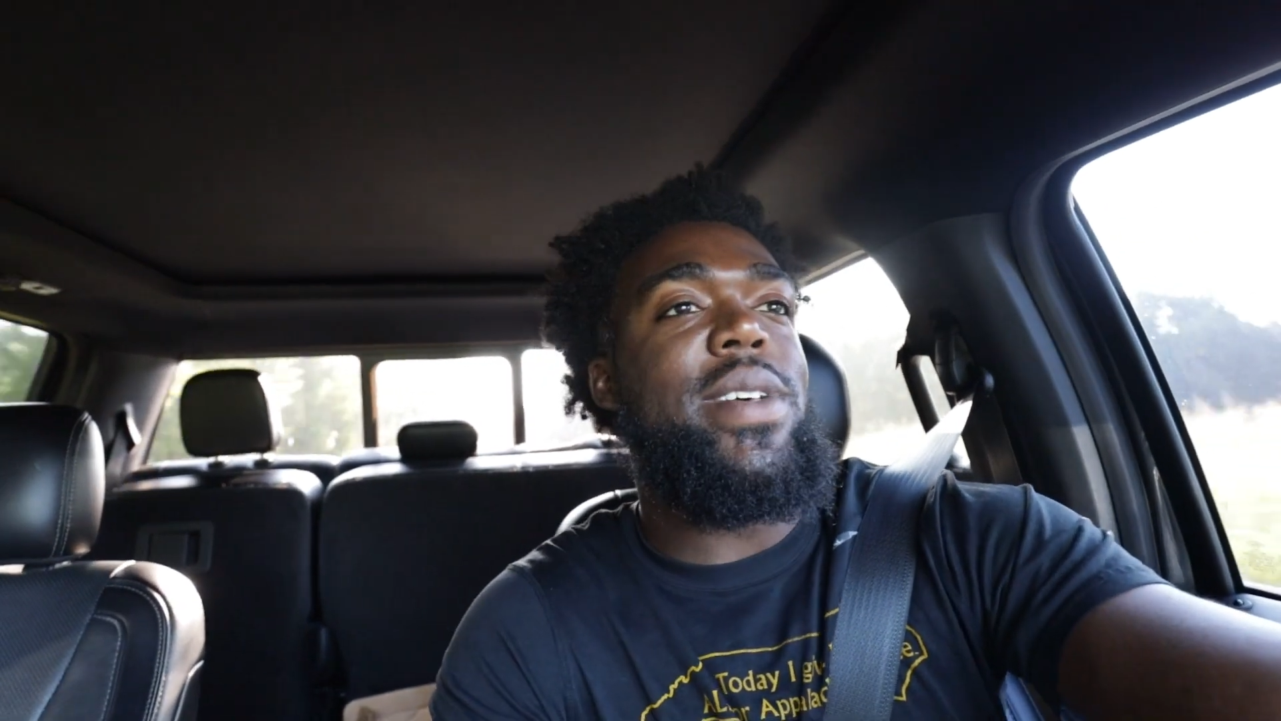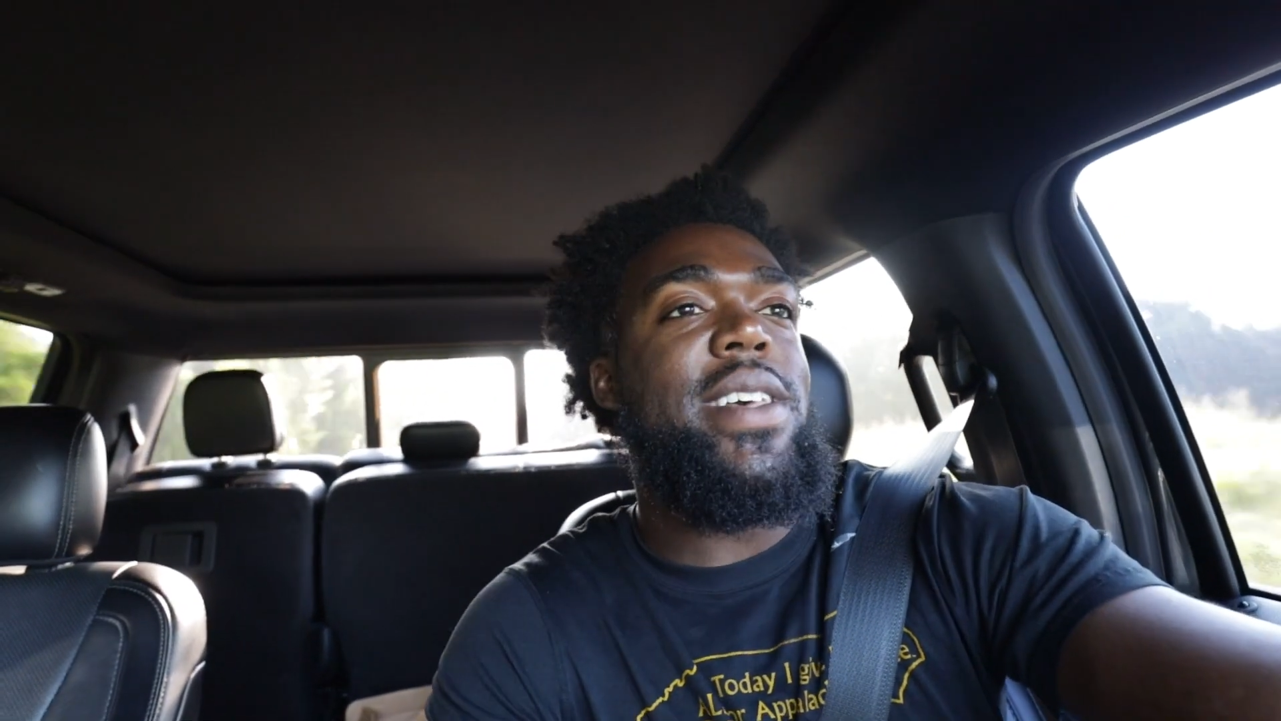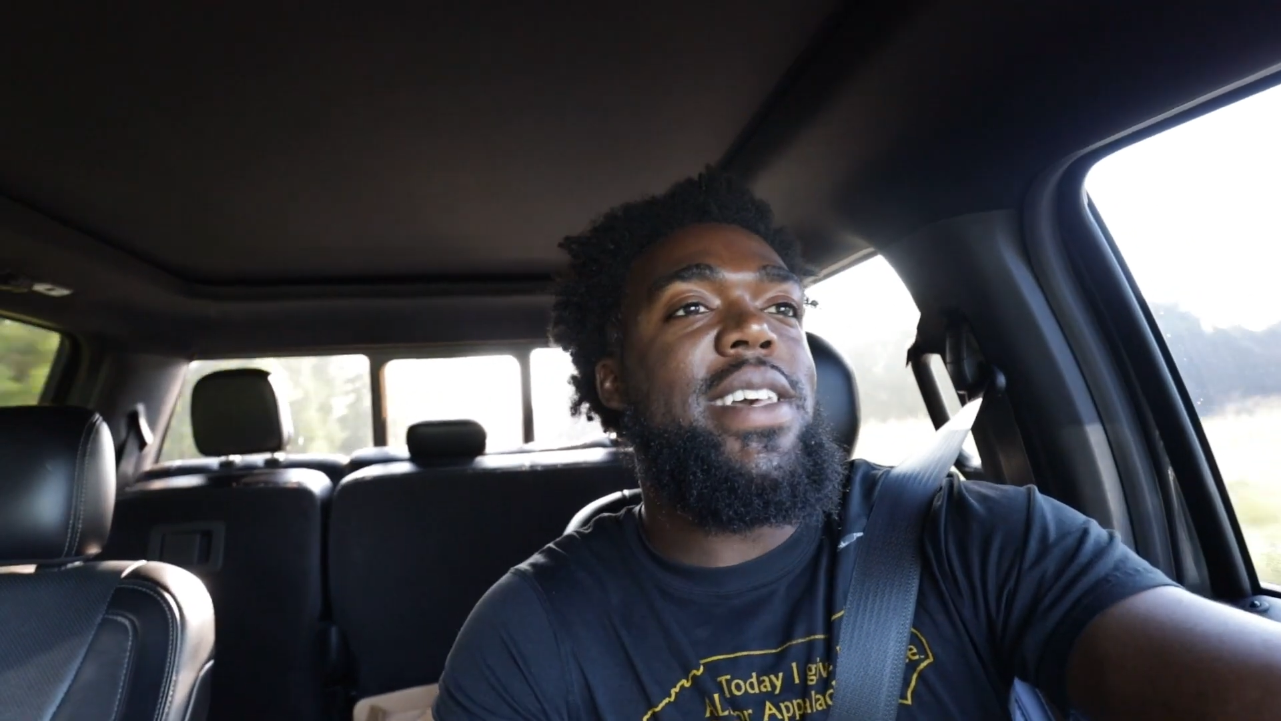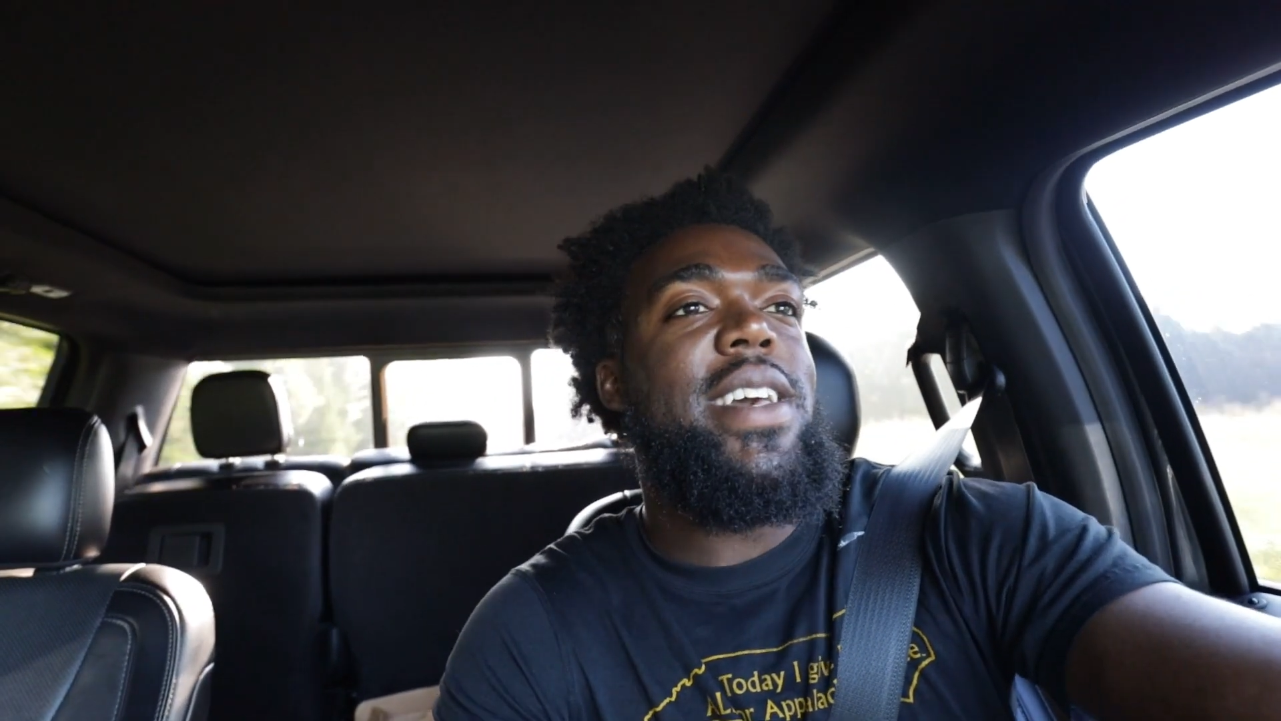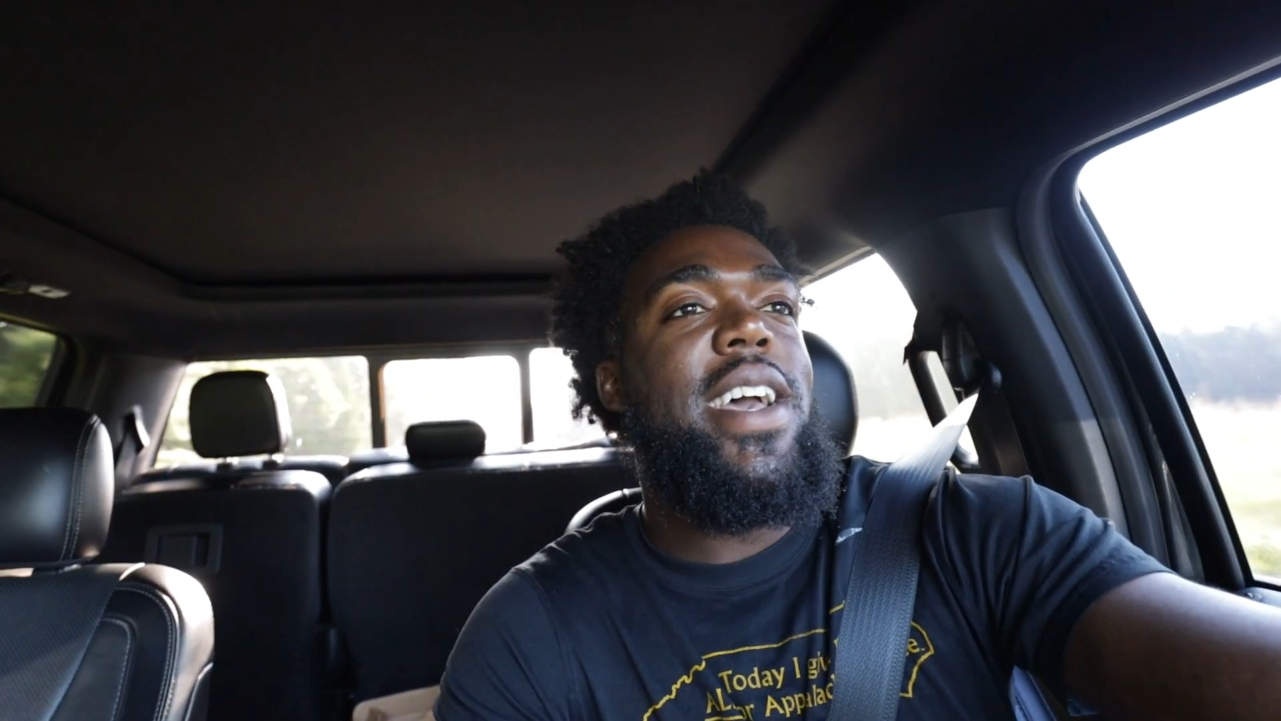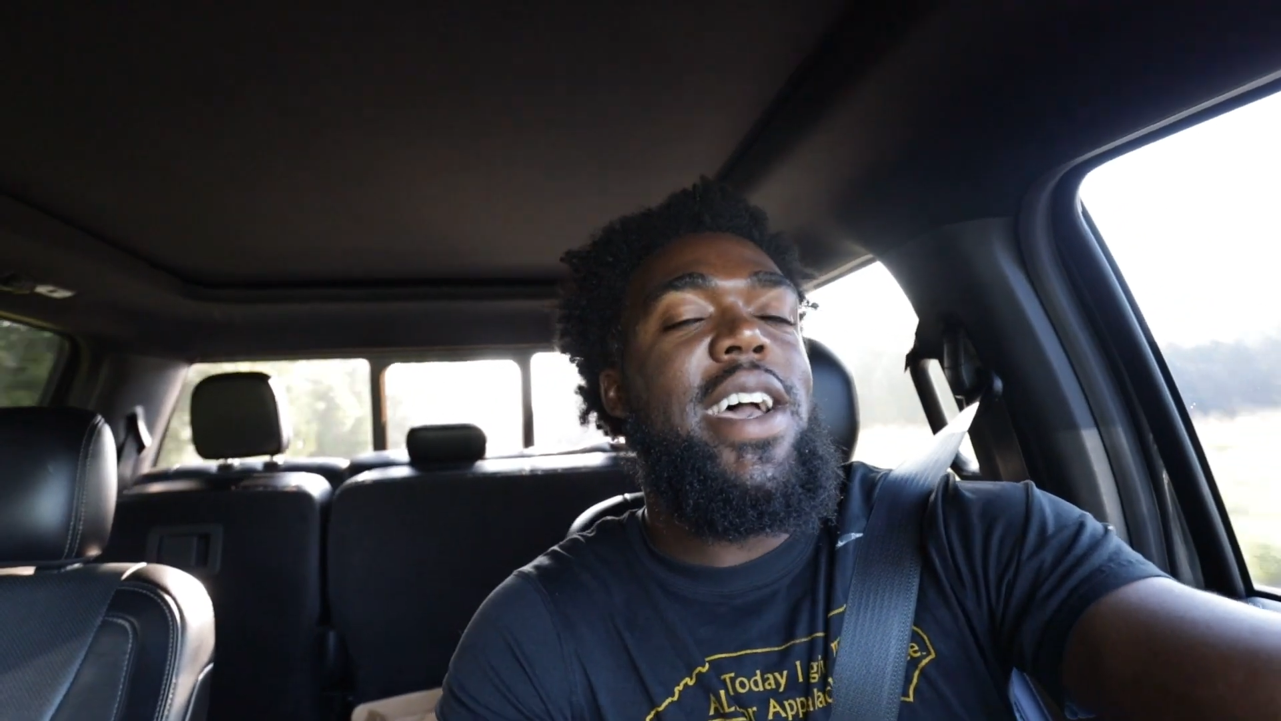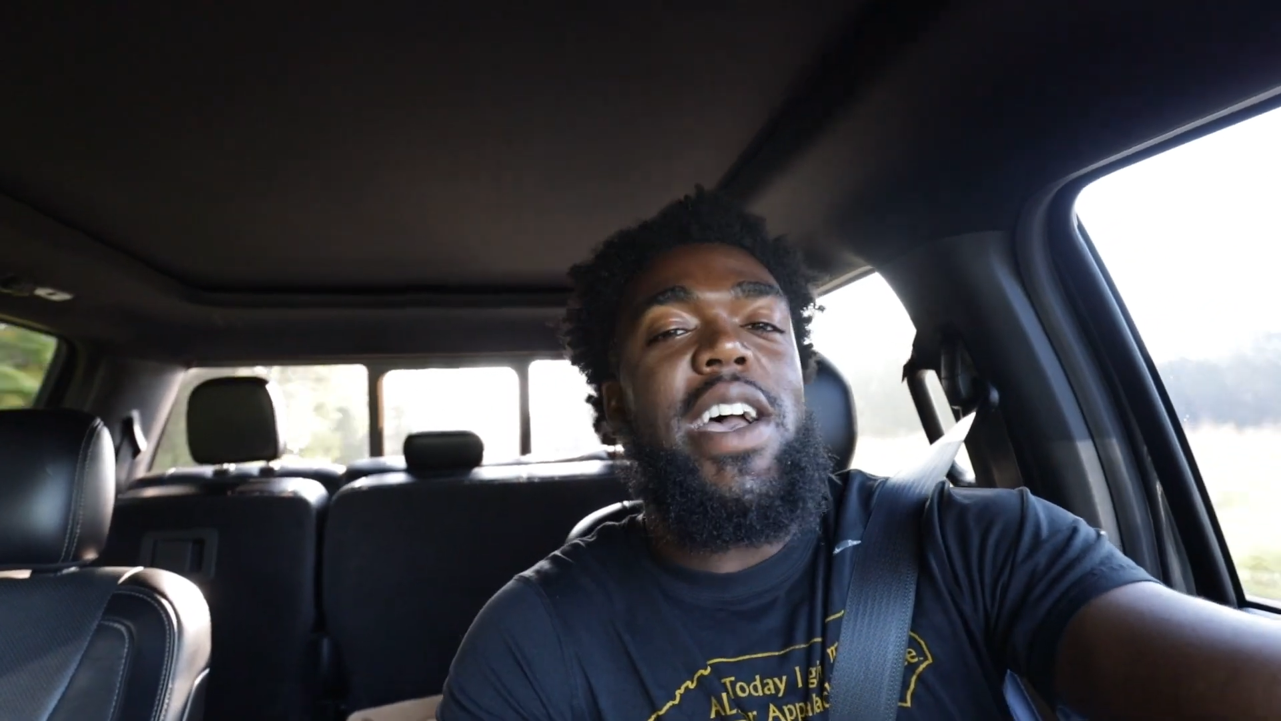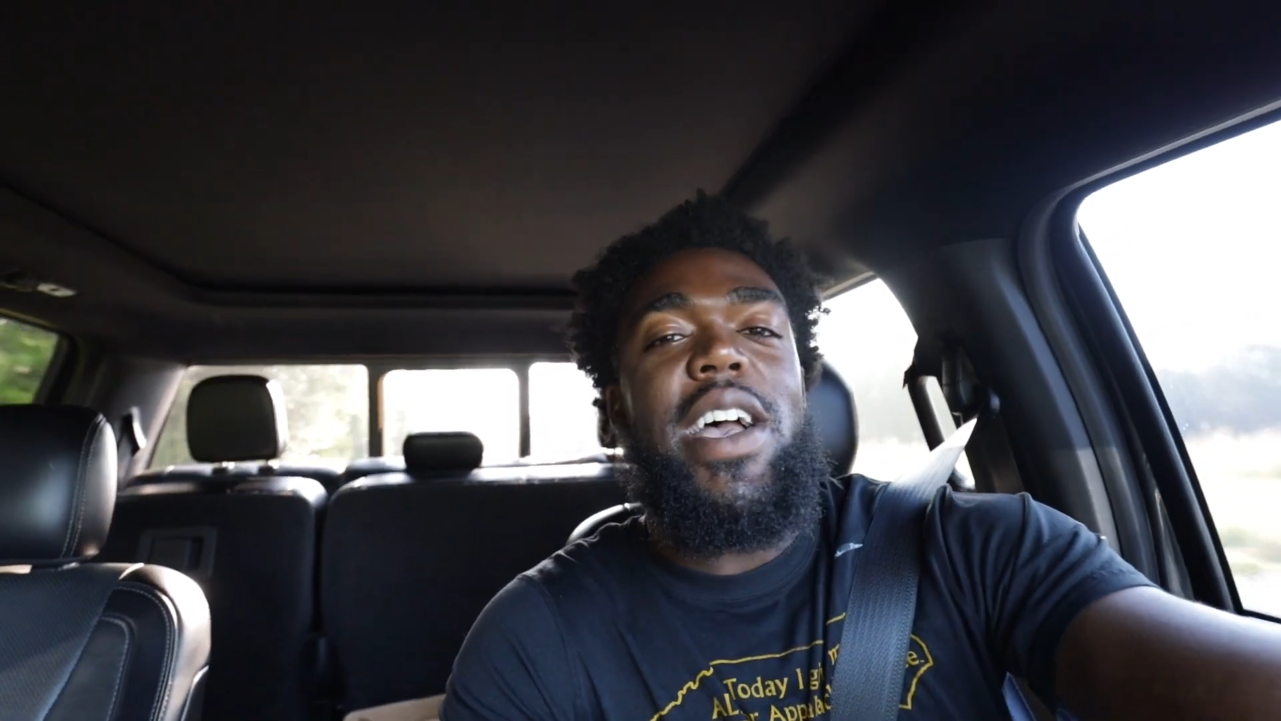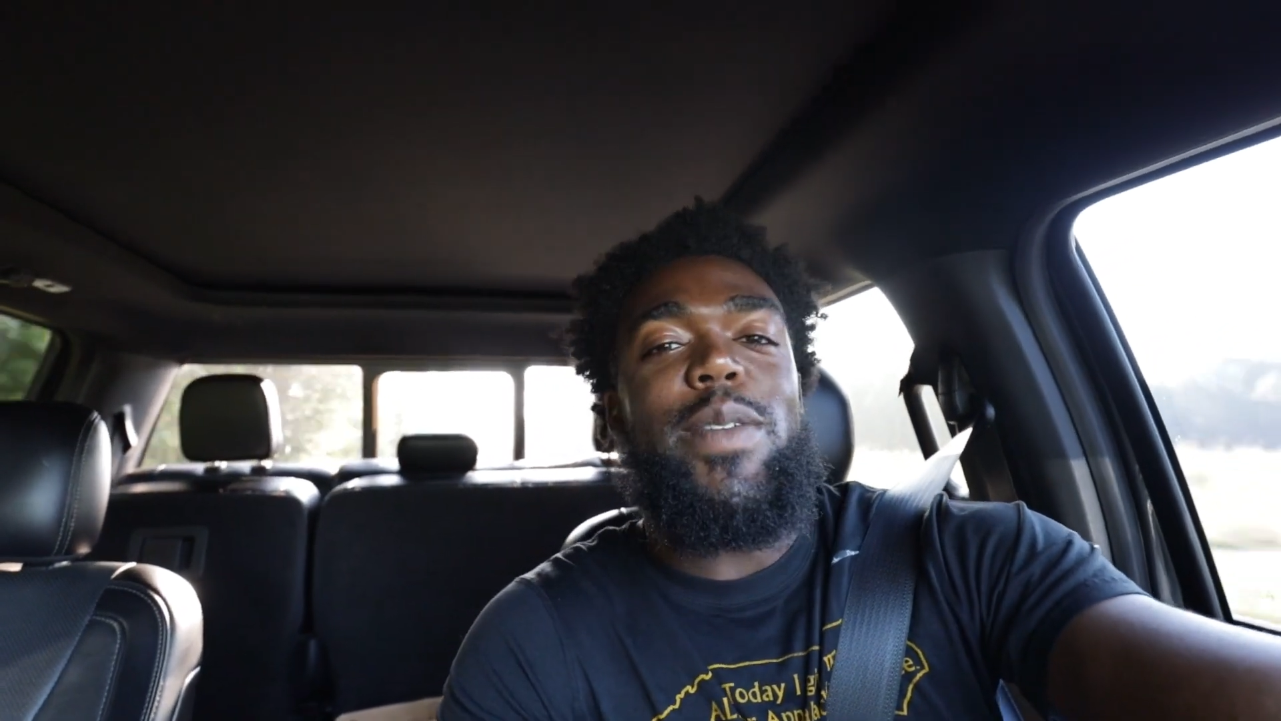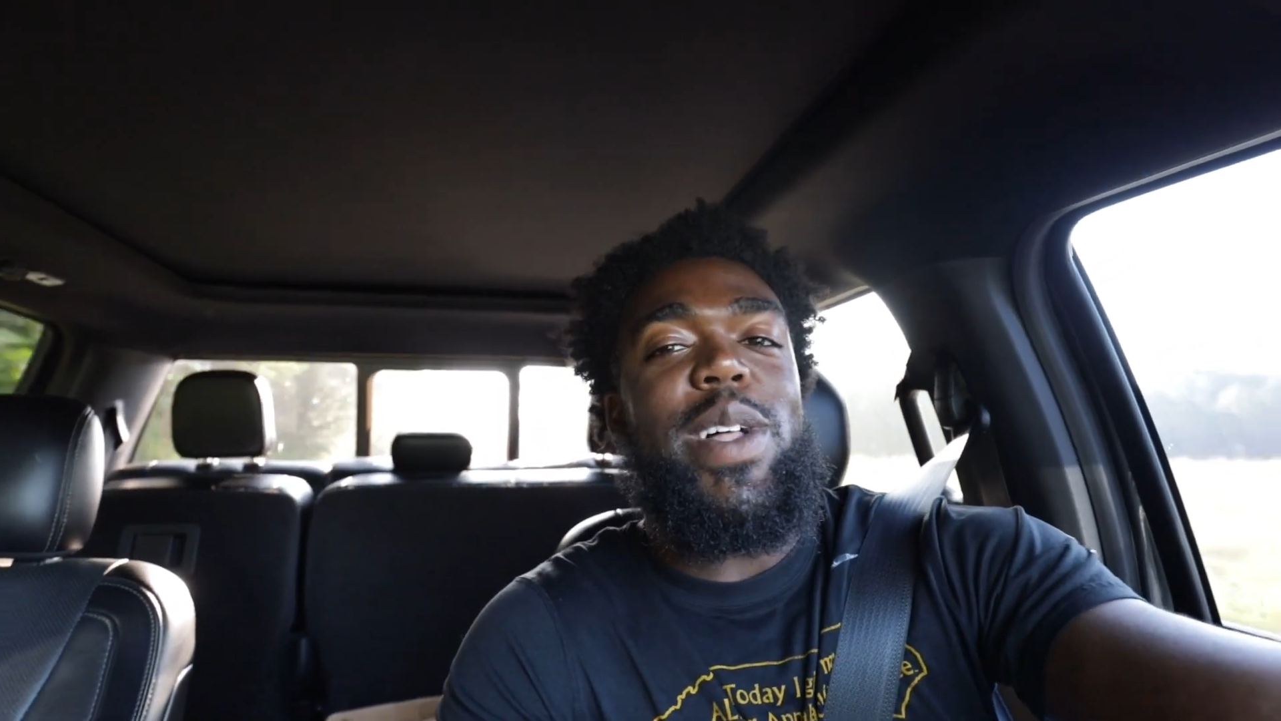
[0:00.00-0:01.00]
but
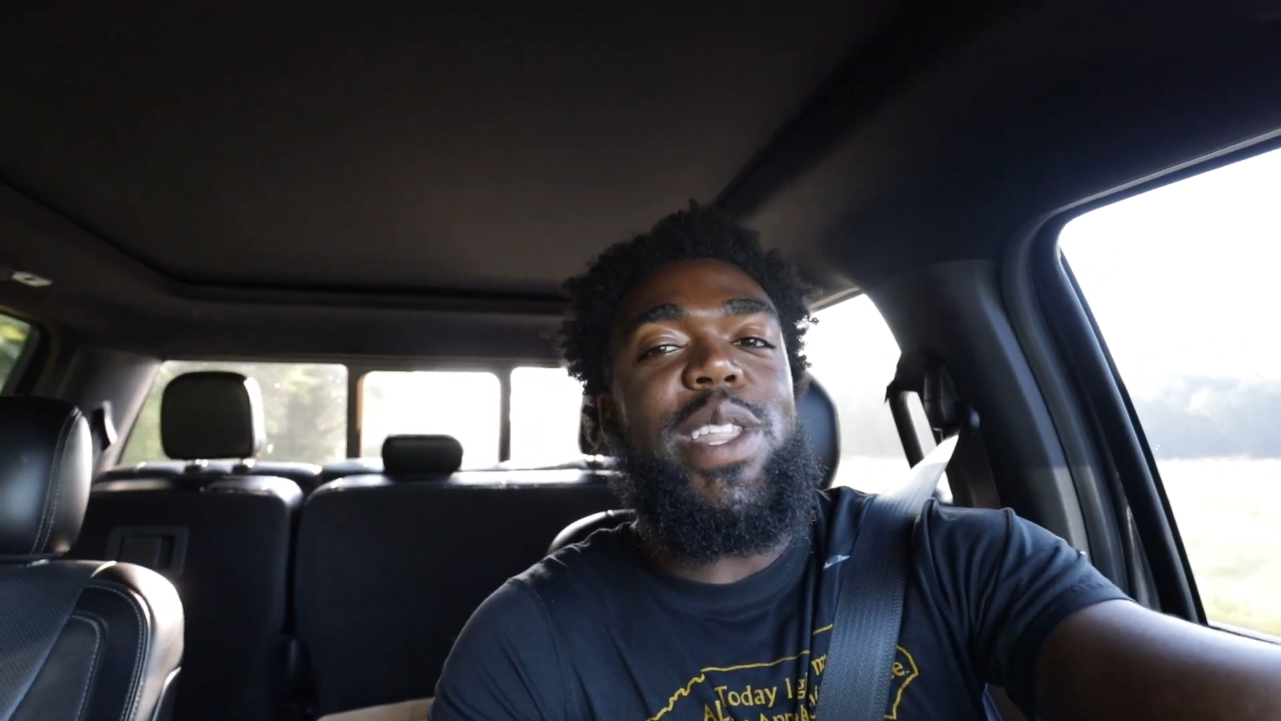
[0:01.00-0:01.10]
my